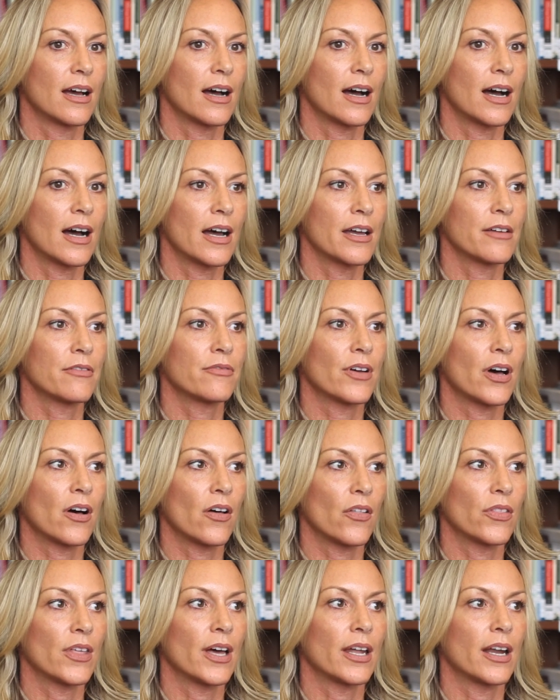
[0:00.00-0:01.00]
I
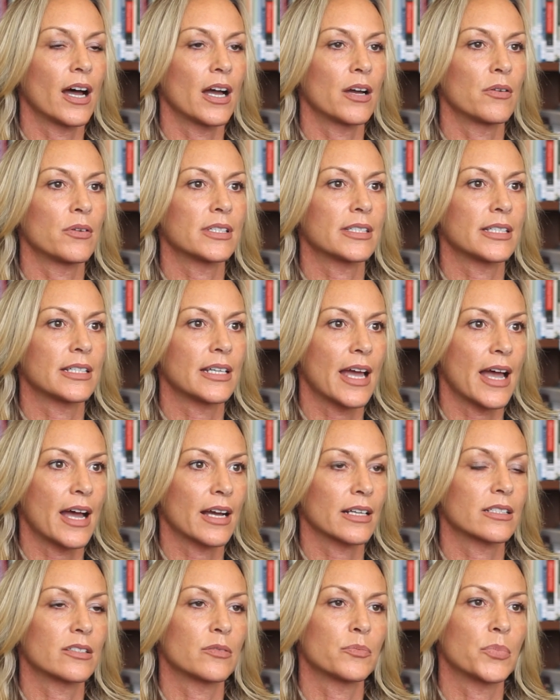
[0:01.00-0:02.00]
felt that I was an
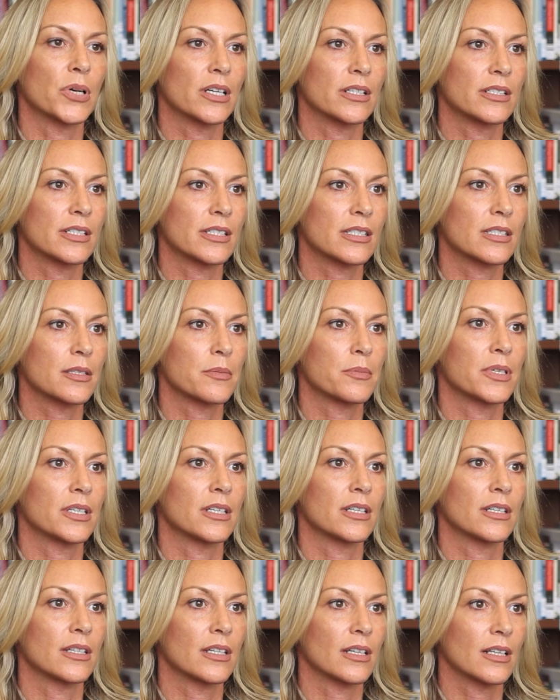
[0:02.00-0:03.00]
active participant
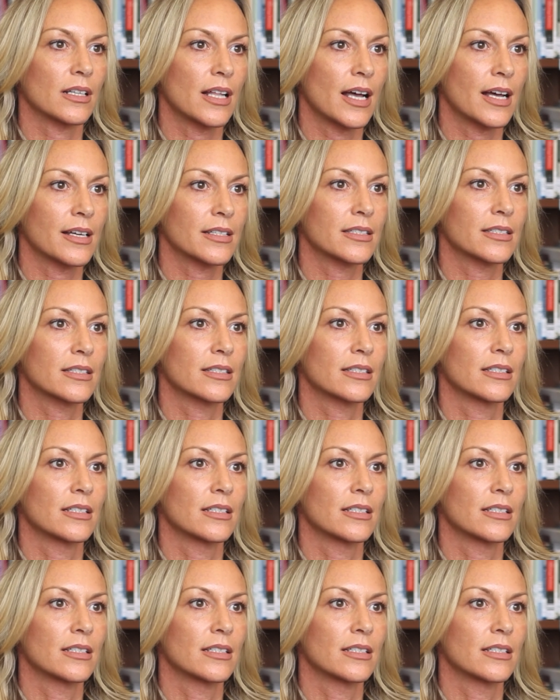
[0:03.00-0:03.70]
in the class.